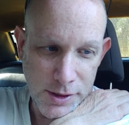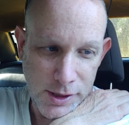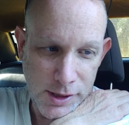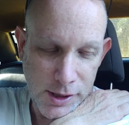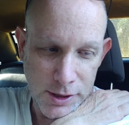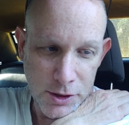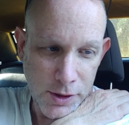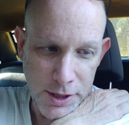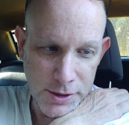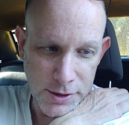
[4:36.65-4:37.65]
uh, on
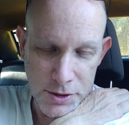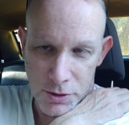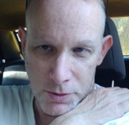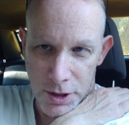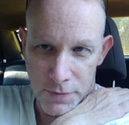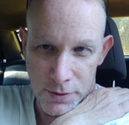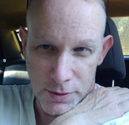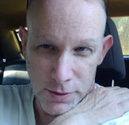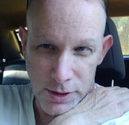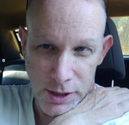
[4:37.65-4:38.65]
Craigslist or whatever,